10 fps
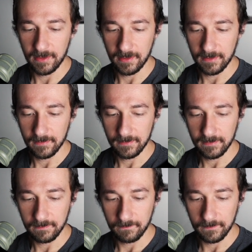
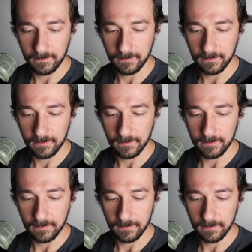
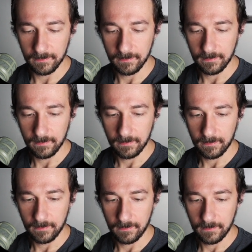
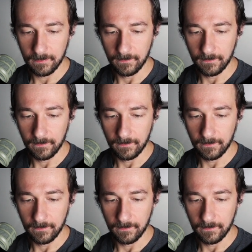[no speech]